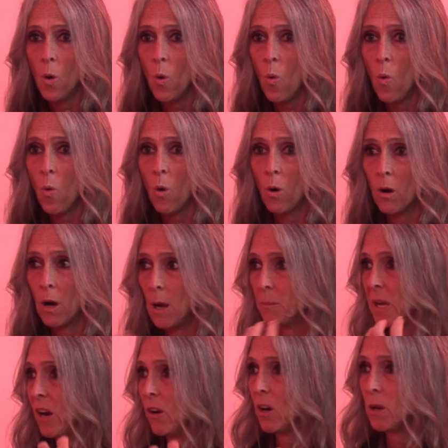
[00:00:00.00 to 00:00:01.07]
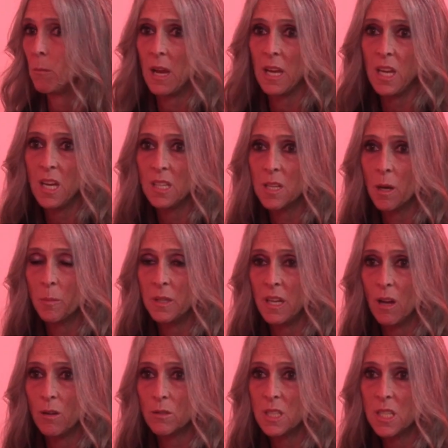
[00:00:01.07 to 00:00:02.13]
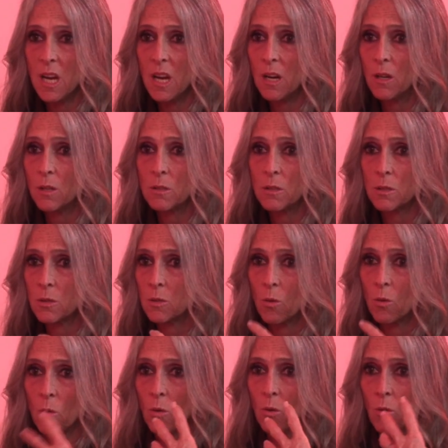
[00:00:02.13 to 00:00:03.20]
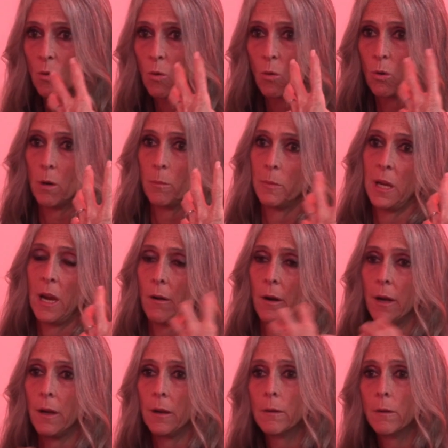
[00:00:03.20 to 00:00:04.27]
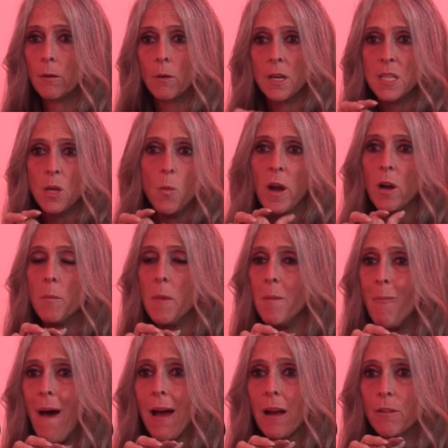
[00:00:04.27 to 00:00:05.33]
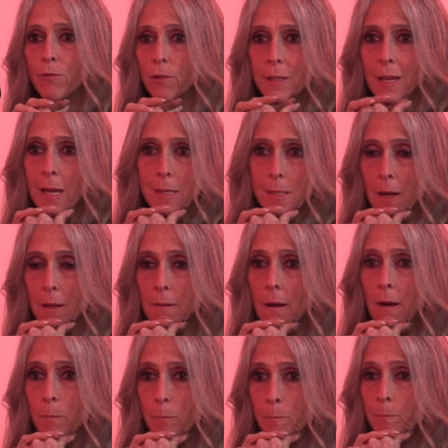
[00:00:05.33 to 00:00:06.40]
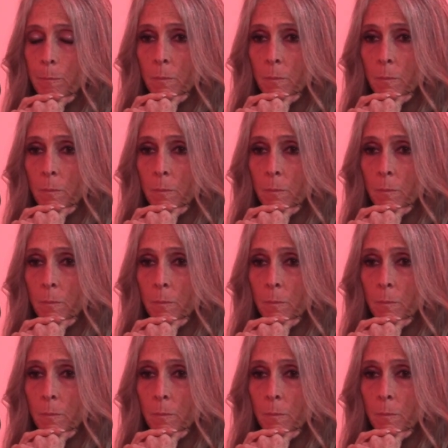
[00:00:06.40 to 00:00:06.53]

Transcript: or I'm carrying my kids up and down stairs or I'm carrying crazy weight on my back for days at a time.